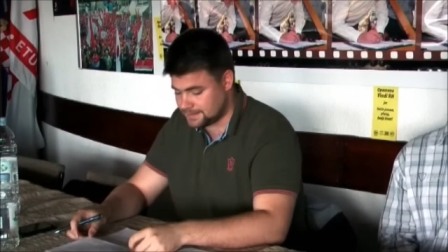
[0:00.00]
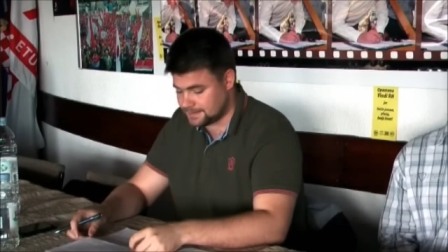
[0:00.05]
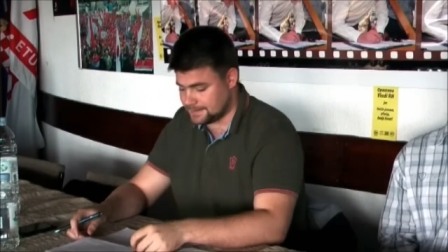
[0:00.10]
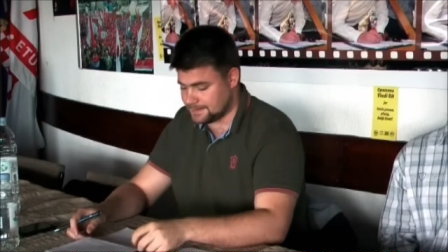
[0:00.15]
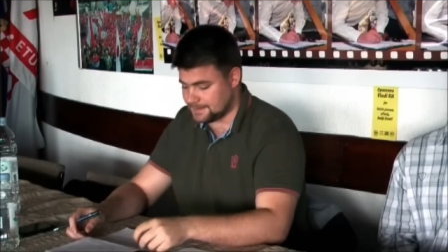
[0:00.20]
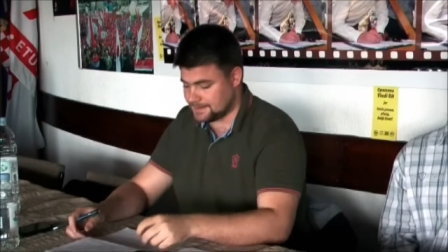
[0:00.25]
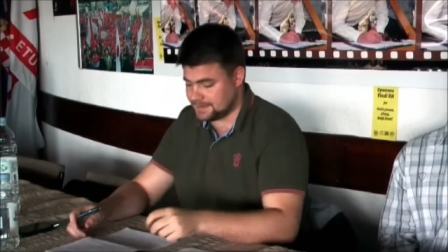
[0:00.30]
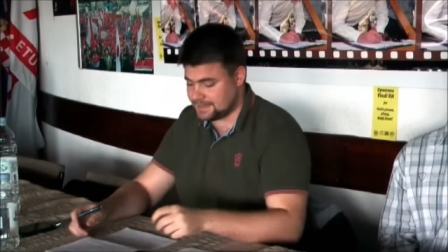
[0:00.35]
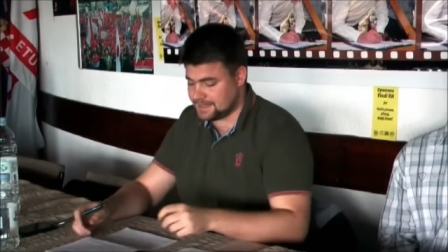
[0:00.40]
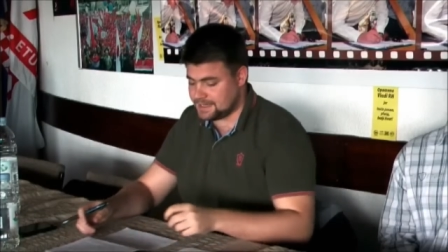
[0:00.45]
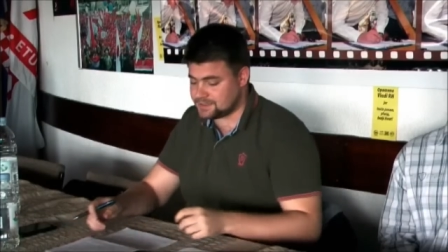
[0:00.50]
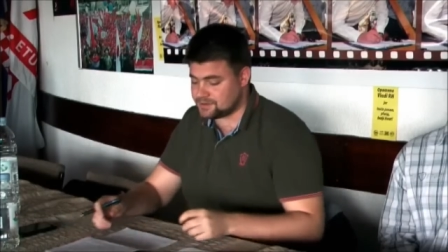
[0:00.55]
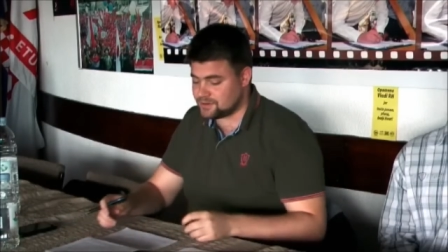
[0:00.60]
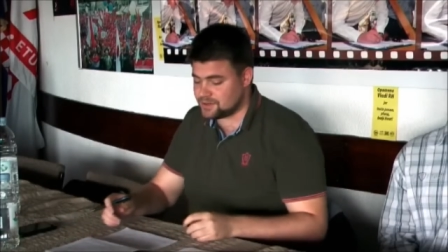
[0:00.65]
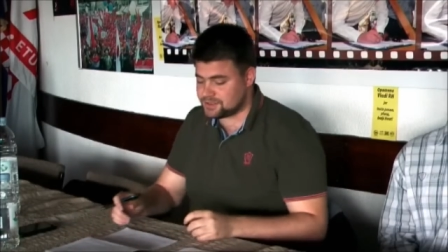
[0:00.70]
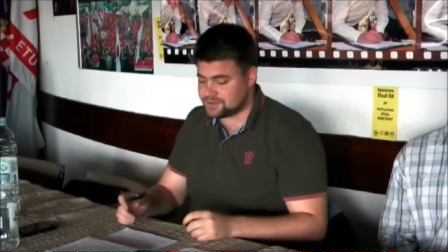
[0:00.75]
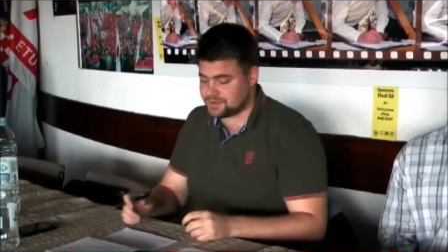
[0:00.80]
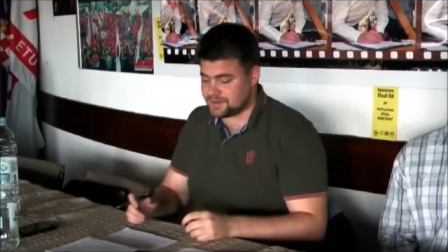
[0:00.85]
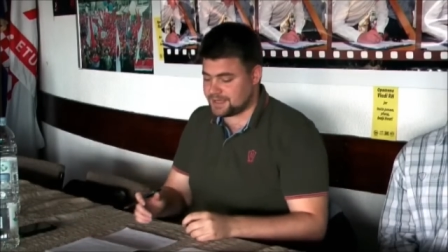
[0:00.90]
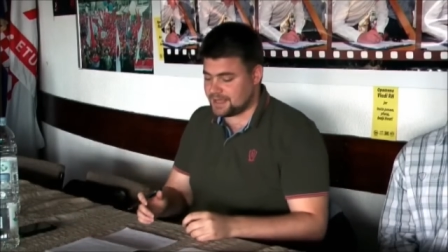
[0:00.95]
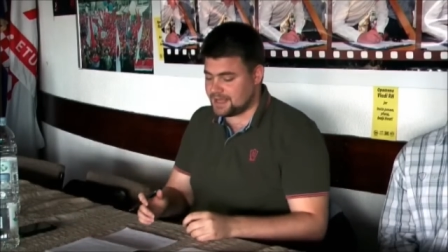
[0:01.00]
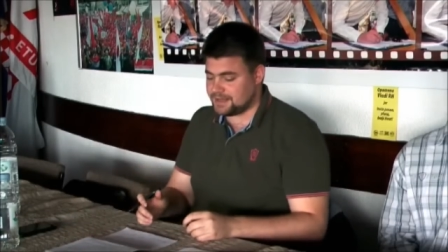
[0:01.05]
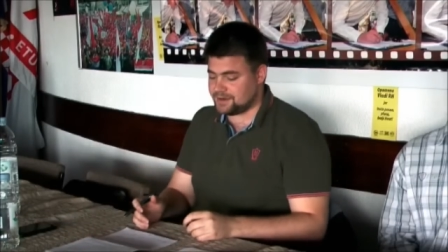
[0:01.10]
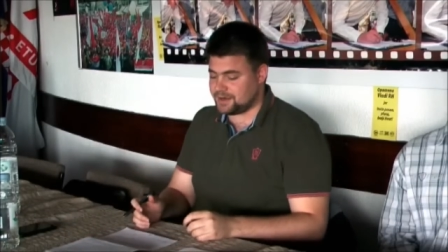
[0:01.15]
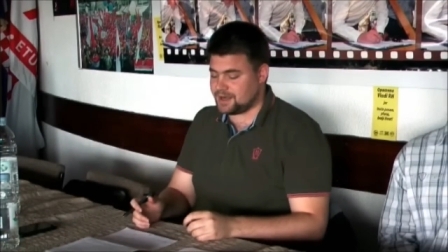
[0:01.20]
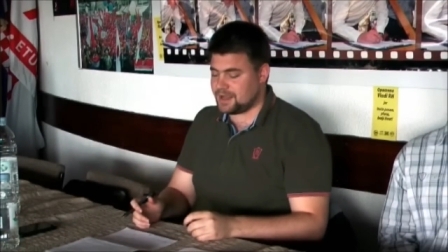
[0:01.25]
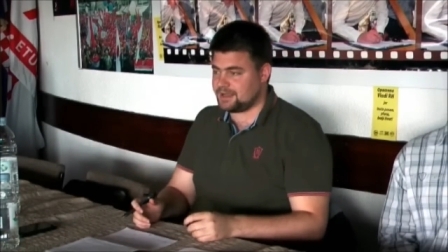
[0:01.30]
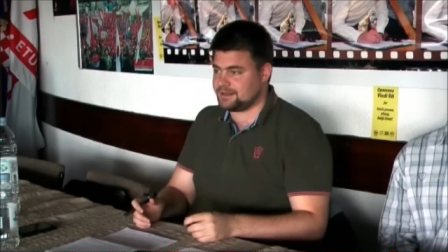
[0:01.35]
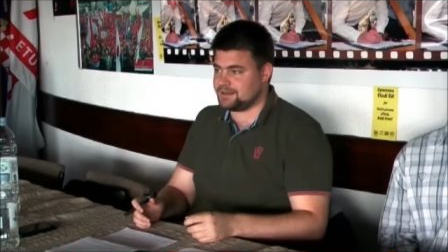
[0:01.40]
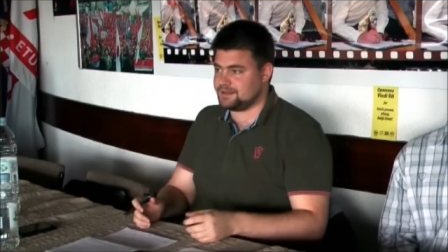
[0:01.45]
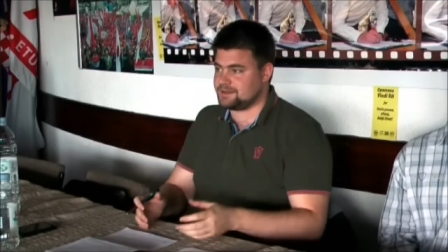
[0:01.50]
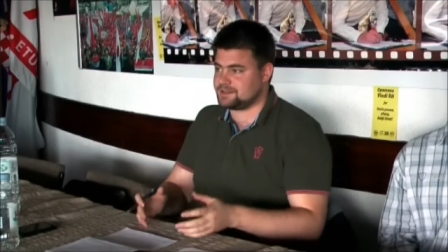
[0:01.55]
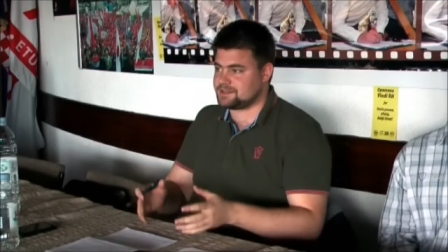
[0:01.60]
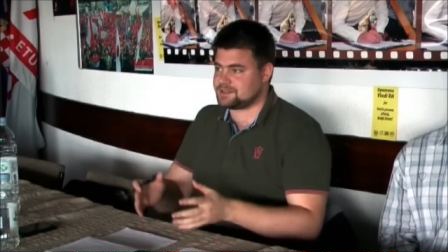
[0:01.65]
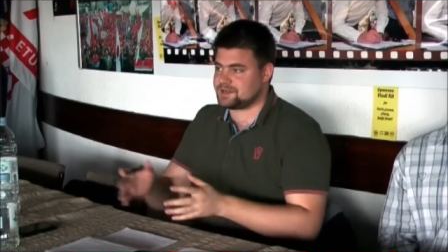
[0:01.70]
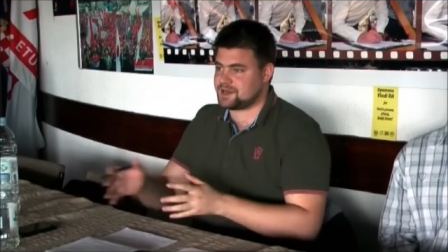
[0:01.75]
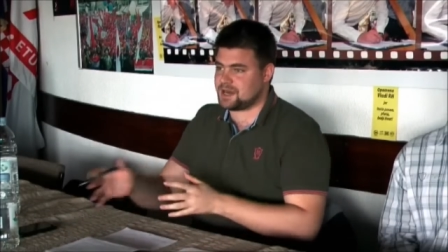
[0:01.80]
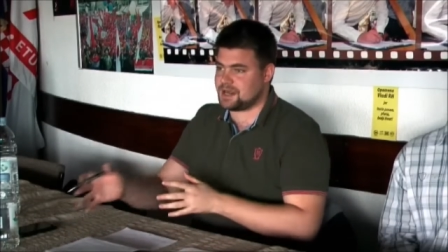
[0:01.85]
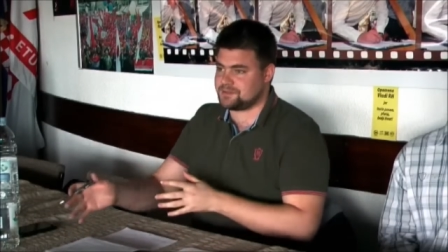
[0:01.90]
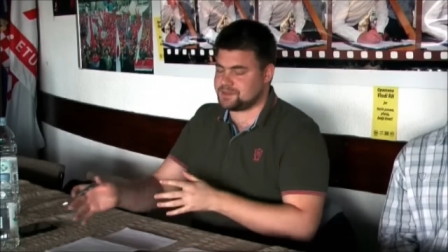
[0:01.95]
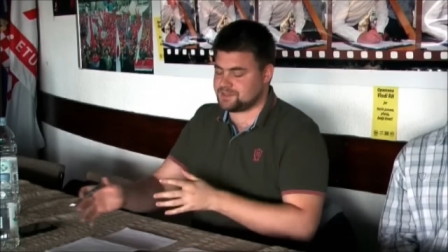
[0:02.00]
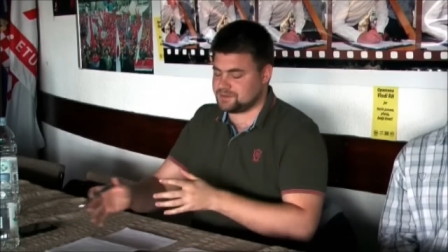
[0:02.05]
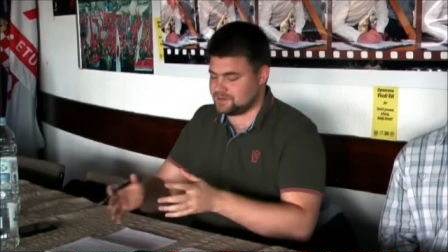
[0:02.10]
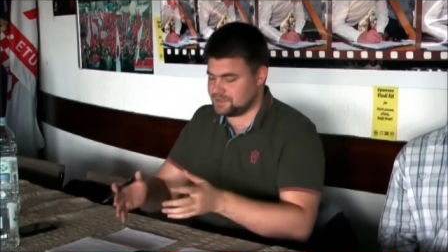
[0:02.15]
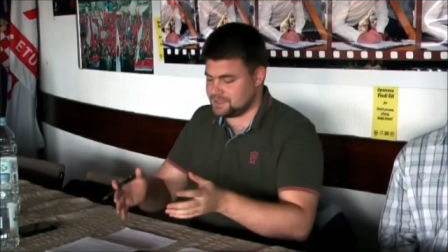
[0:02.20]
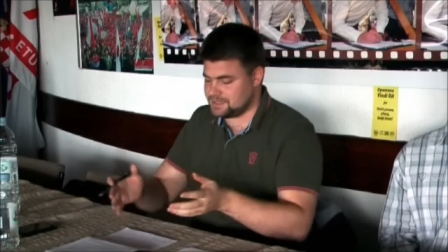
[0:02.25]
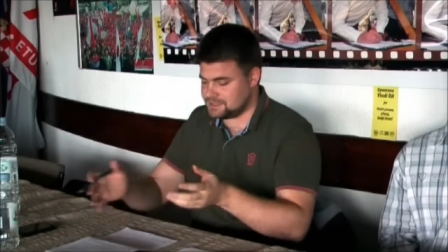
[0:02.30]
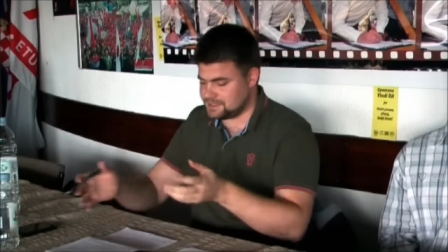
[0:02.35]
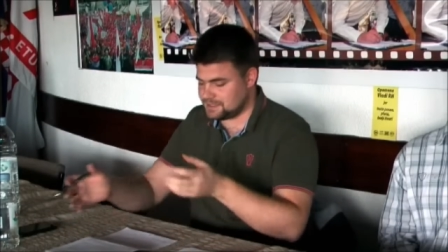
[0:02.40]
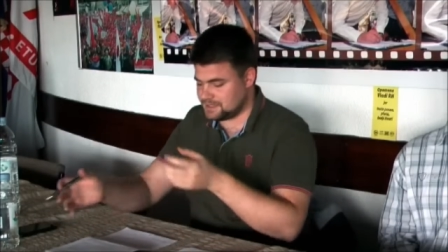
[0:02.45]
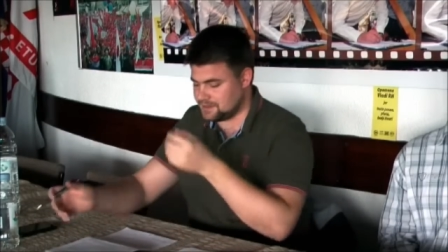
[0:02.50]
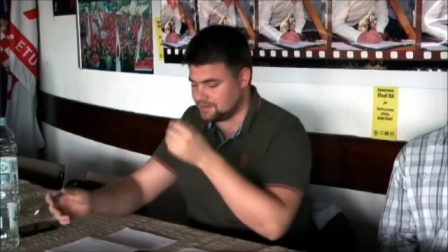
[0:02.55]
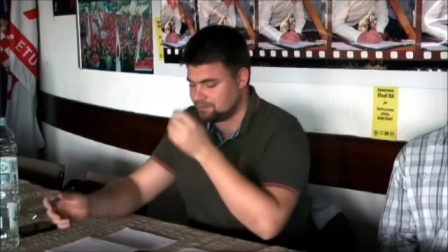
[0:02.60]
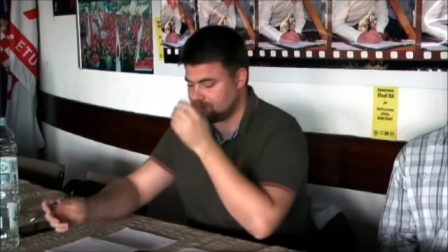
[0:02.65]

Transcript: Uh, he's also another guy that ascribes to this uh,